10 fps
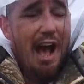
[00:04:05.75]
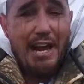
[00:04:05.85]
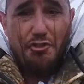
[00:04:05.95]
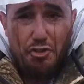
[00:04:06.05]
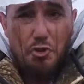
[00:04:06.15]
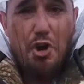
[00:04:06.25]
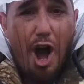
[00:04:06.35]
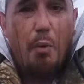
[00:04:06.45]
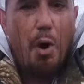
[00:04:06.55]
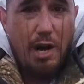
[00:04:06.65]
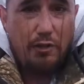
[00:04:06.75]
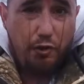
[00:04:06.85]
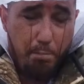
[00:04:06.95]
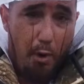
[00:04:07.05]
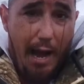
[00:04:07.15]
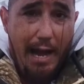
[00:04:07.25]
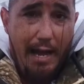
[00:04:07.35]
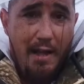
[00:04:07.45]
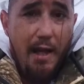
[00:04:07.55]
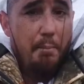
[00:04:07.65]
I do not want to
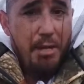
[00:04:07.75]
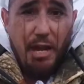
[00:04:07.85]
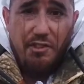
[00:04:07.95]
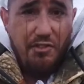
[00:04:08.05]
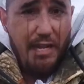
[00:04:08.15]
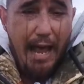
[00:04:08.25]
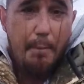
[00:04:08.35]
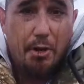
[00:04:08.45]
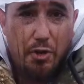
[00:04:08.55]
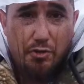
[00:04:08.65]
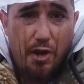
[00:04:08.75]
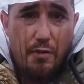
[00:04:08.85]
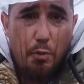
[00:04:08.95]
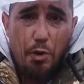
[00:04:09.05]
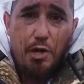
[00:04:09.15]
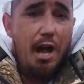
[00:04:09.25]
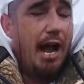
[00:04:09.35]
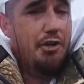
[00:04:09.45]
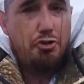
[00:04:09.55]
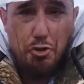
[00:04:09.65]
spray, because the chemicals on the wood,
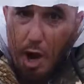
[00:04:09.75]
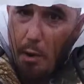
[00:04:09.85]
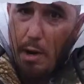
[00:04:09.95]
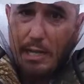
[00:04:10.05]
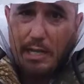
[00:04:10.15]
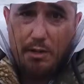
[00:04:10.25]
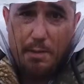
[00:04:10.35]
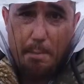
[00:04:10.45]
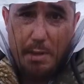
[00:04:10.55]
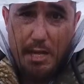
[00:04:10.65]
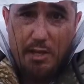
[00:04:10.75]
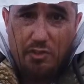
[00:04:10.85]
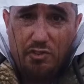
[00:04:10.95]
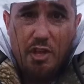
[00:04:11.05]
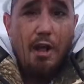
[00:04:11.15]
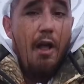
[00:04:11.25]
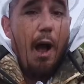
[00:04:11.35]
I do not want to kill the bees.